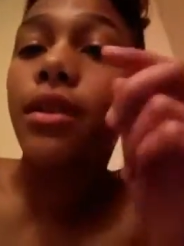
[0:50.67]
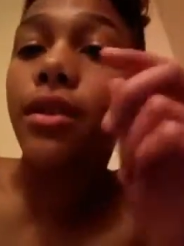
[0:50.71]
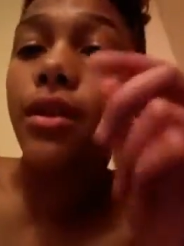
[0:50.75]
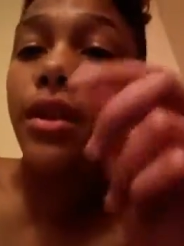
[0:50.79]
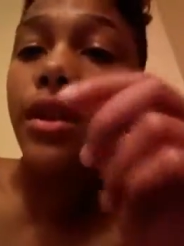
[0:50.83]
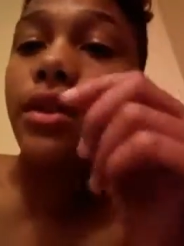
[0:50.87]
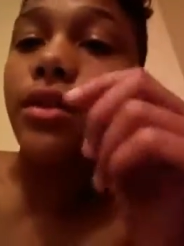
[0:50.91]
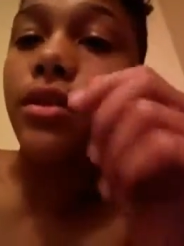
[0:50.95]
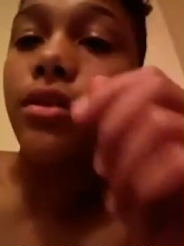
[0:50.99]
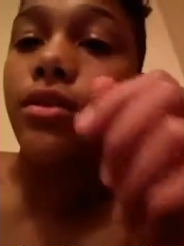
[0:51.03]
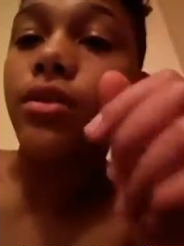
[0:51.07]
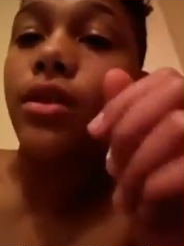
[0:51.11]

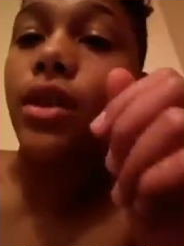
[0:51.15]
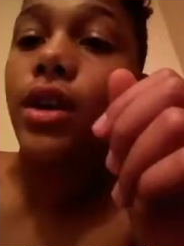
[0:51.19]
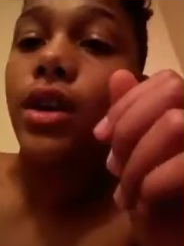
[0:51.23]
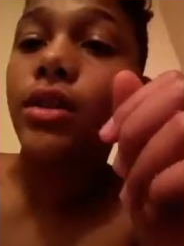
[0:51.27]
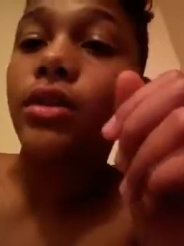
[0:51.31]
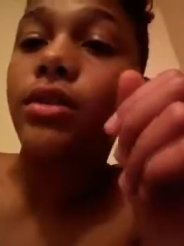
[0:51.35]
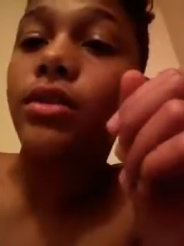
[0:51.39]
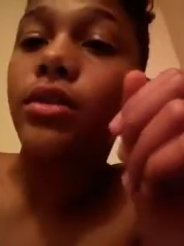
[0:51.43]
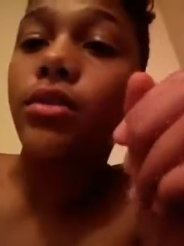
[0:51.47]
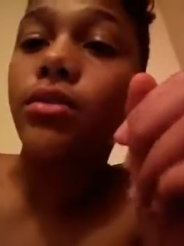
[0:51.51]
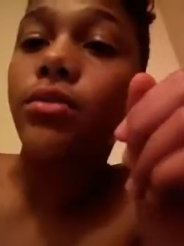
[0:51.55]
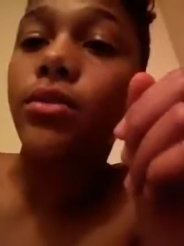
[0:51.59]
Thank you
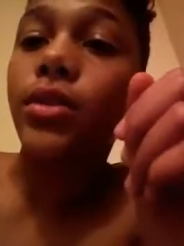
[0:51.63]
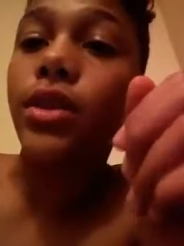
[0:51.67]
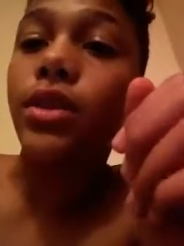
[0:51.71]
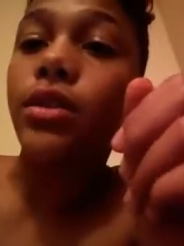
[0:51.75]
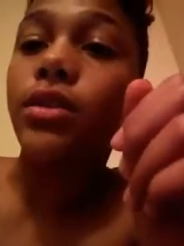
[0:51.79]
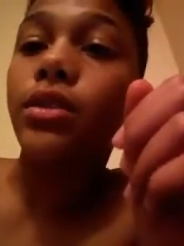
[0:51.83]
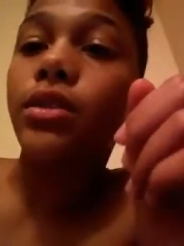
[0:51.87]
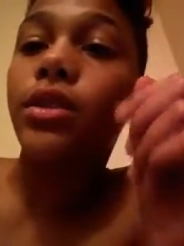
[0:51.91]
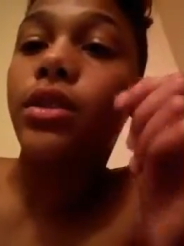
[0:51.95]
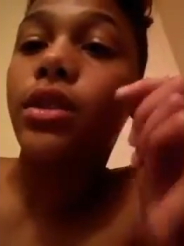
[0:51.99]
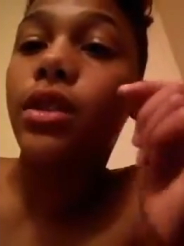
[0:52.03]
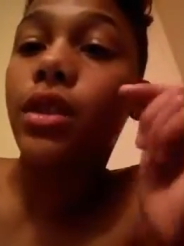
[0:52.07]
guys so
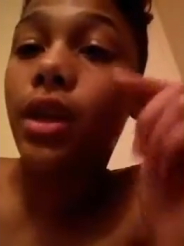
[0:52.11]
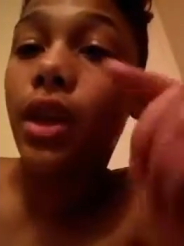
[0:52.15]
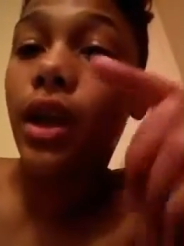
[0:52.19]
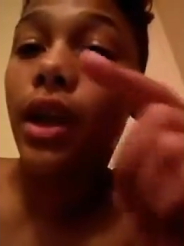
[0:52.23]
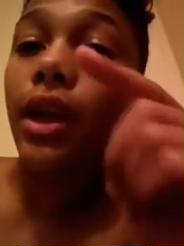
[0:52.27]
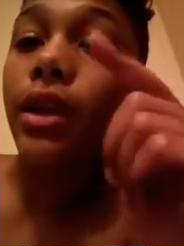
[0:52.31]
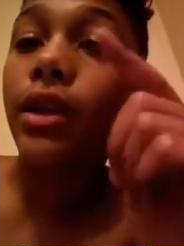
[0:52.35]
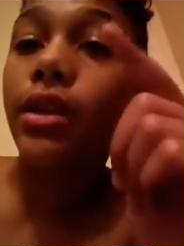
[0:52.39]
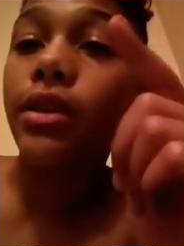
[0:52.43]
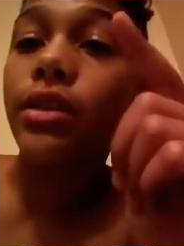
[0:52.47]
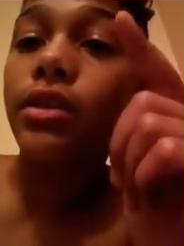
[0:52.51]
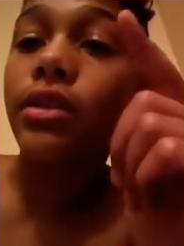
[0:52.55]
much.
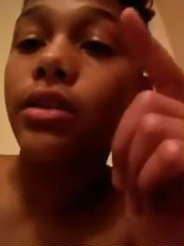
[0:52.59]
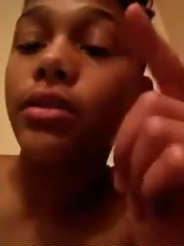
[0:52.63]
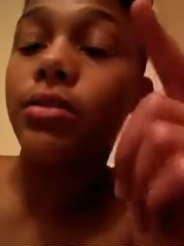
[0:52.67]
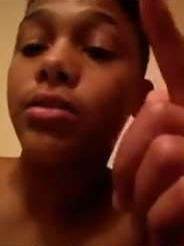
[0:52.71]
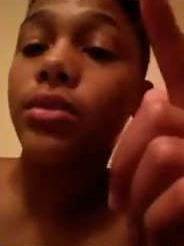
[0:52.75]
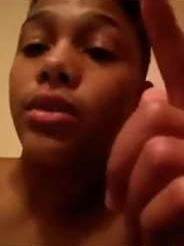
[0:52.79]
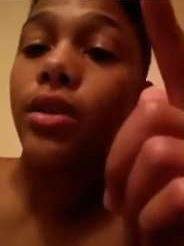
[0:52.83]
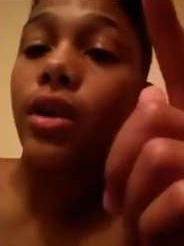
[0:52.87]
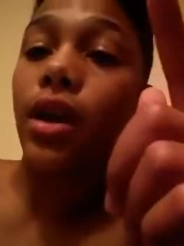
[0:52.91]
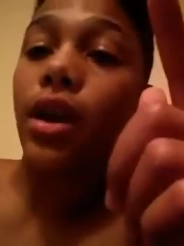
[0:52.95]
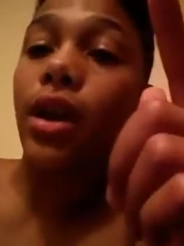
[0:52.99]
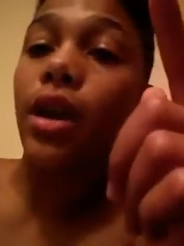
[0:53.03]
Like,
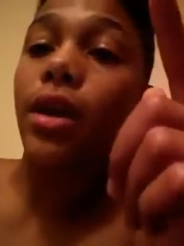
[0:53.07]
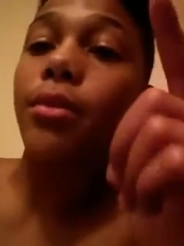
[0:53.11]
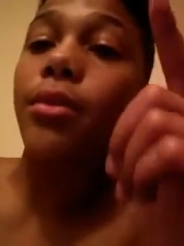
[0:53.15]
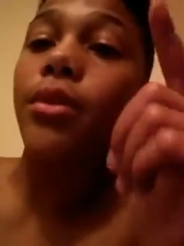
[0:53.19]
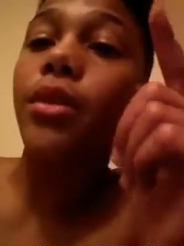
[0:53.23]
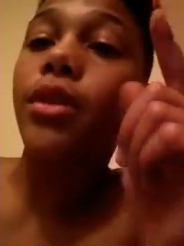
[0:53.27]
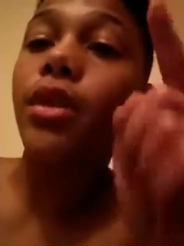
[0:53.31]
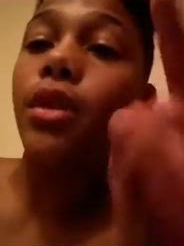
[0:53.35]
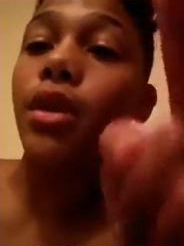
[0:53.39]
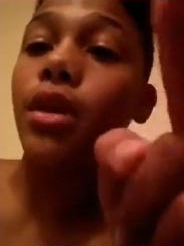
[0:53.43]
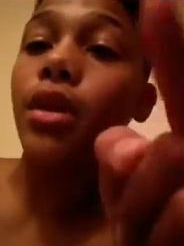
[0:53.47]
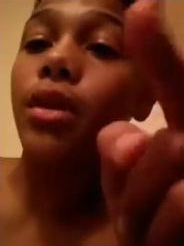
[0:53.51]
subscribe,
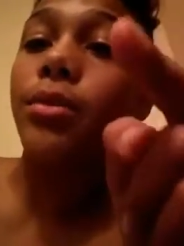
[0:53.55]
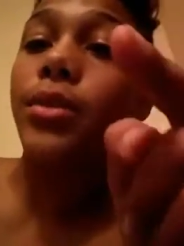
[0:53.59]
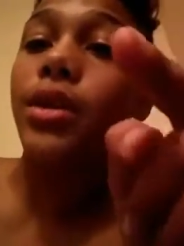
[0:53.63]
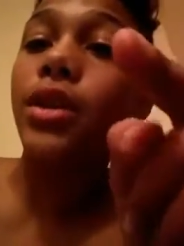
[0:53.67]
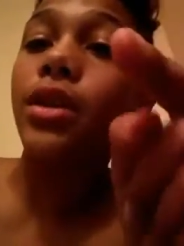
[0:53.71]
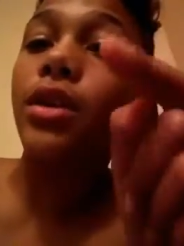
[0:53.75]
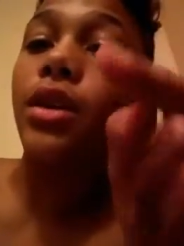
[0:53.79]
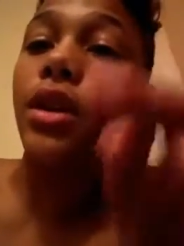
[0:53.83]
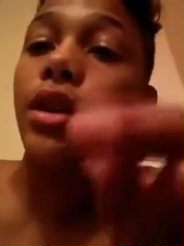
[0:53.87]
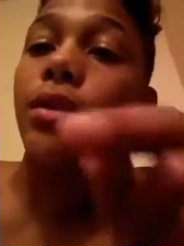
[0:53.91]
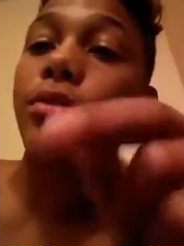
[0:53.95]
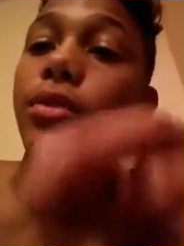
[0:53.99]

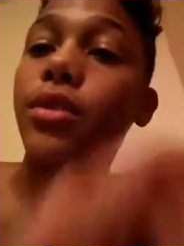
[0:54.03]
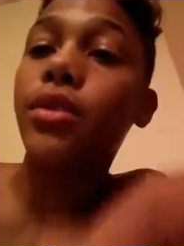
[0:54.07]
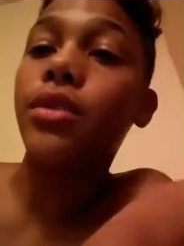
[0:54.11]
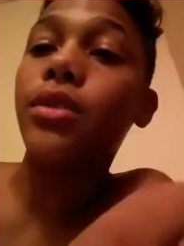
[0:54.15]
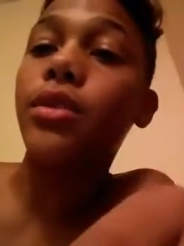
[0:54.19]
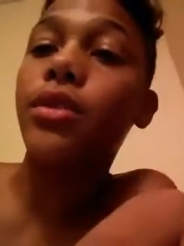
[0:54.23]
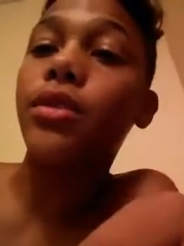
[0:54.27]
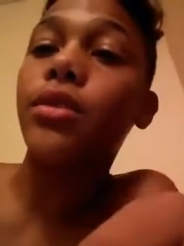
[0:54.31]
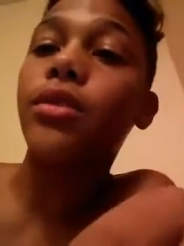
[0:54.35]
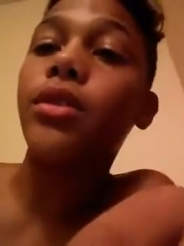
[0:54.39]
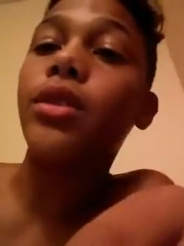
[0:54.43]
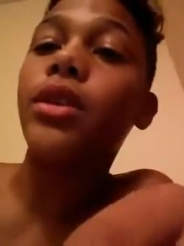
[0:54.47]
comment down
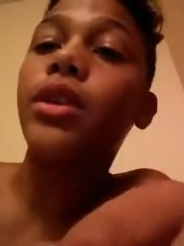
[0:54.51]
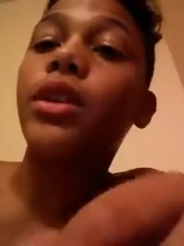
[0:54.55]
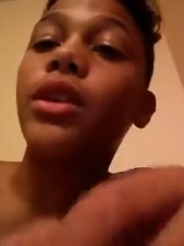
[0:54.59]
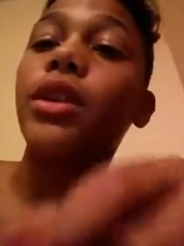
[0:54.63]
below.